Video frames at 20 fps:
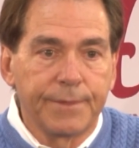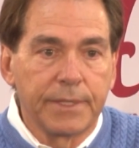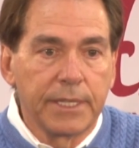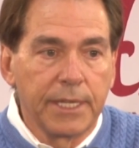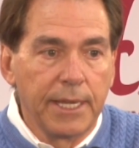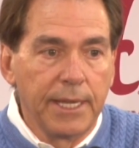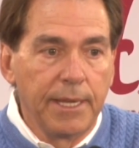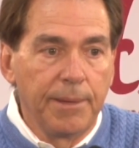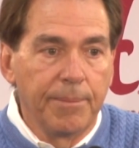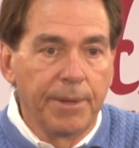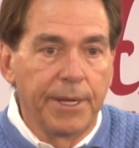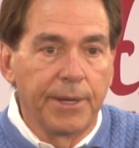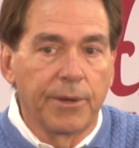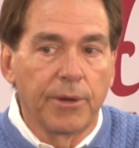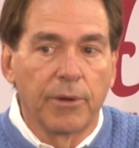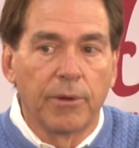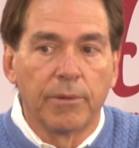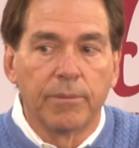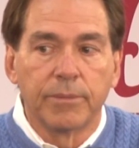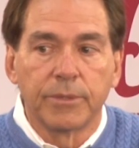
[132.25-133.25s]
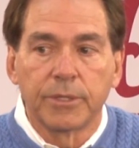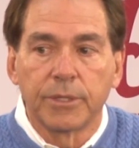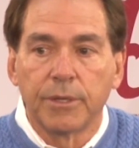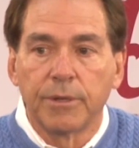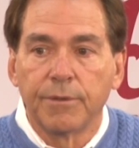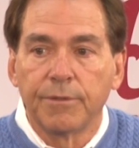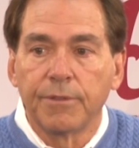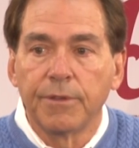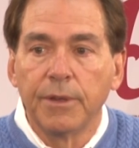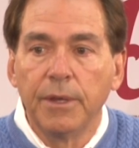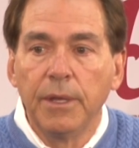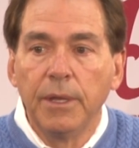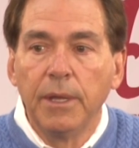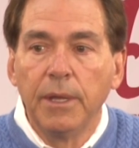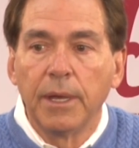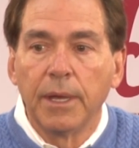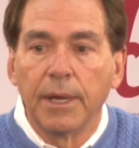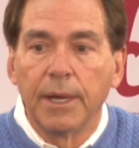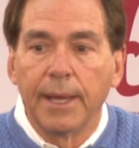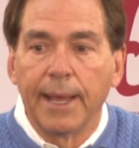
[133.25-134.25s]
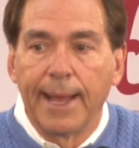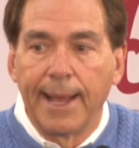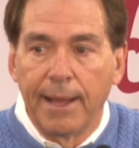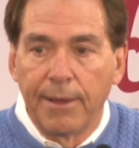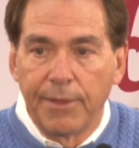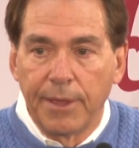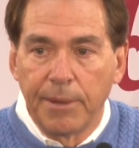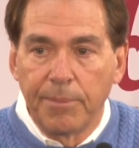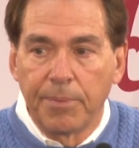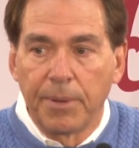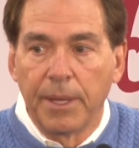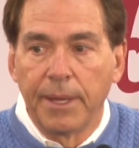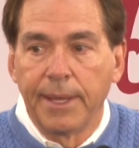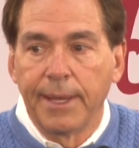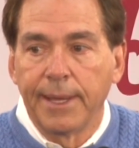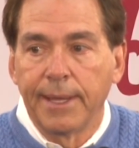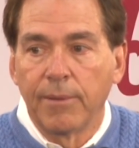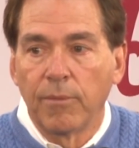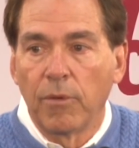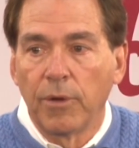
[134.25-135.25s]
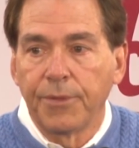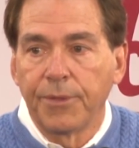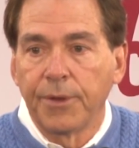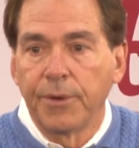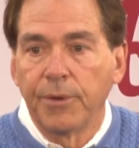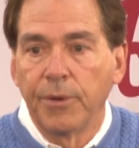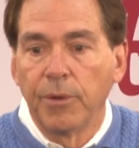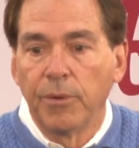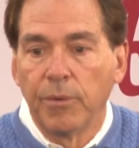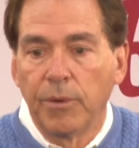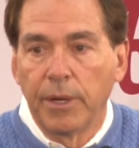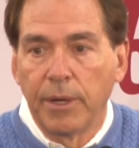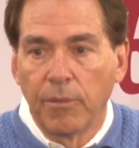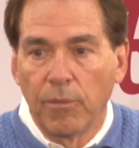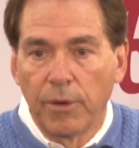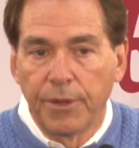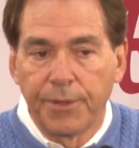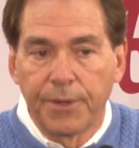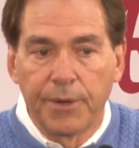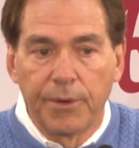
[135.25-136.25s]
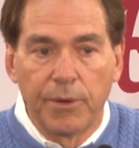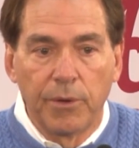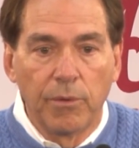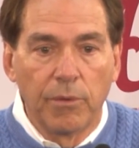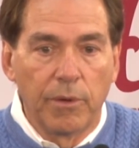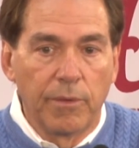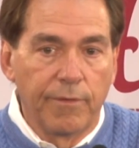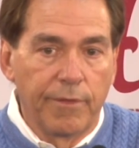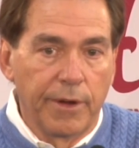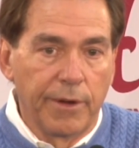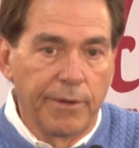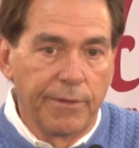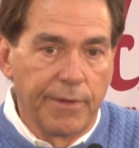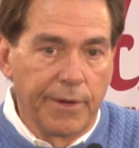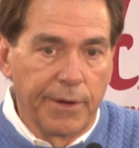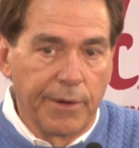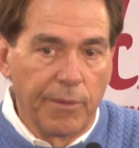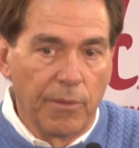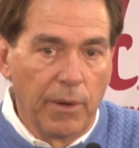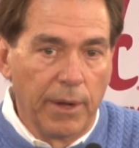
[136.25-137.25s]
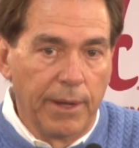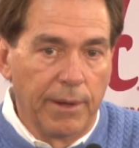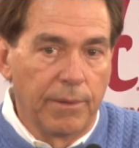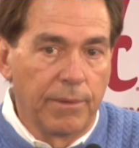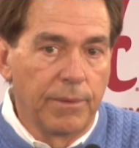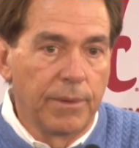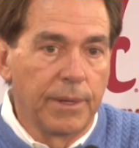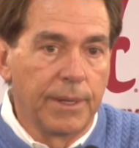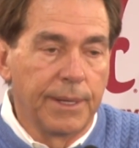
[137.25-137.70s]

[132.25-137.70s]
team in terms of how they play and what they're doing, and what they're doing very, very well.